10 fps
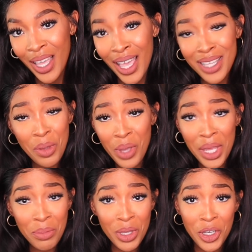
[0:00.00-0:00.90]
It's
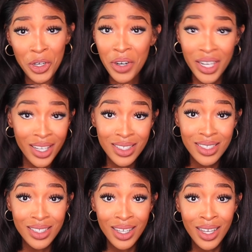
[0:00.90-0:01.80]
okay to be
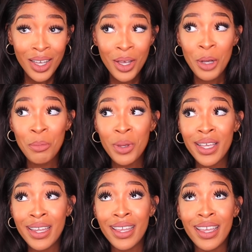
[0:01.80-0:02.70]
curious,
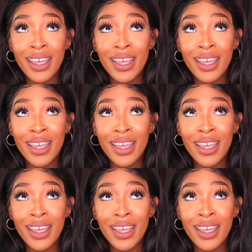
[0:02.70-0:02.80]
but